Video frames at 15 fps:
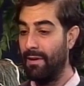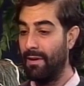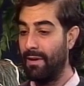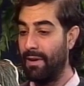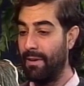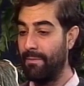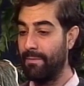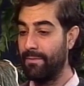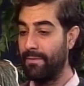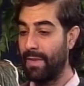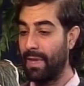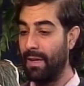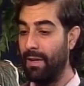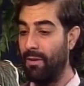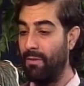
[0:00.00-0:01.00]

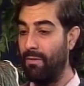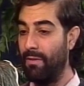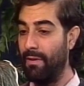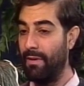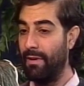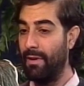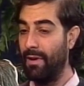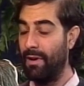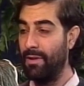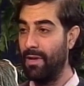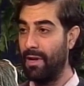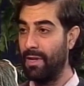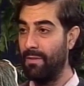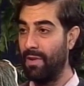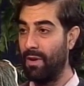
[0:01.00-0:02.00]

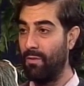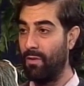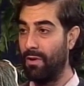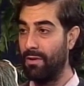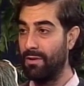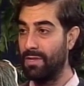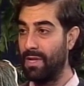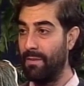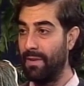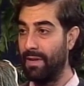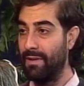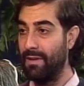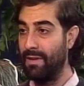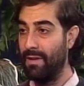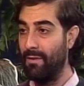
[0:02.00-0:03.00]
undocumented workers coming
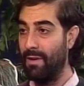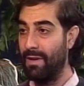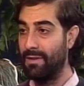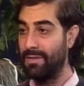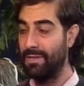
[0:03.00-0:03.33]
into the U.S.,